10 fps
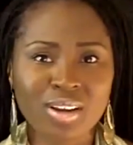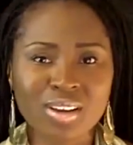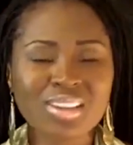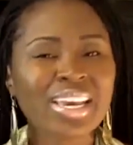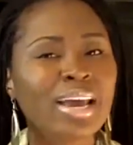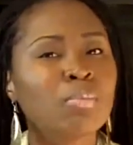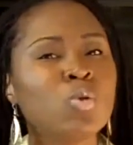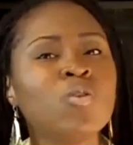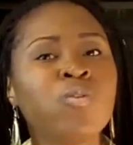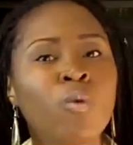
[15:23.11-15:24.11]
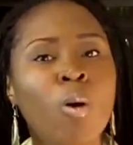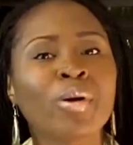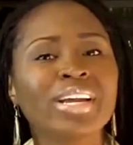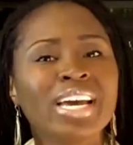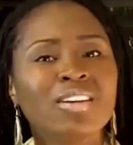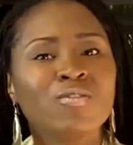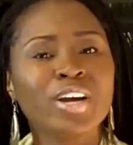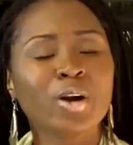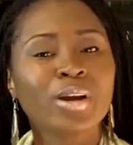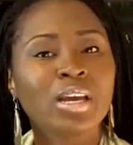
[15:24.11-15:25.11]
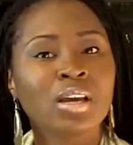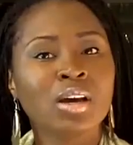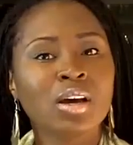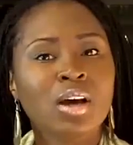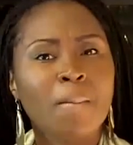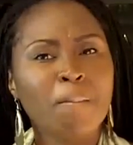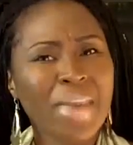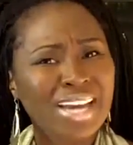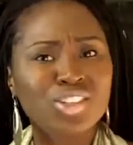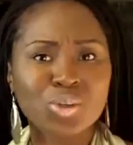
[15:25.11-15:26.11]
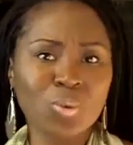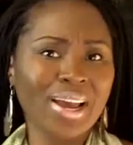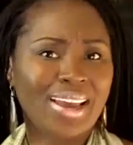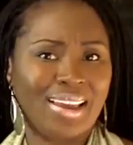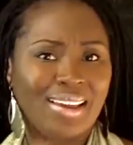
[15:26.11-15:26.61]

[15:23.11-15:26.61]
you can't move forward in a very major way.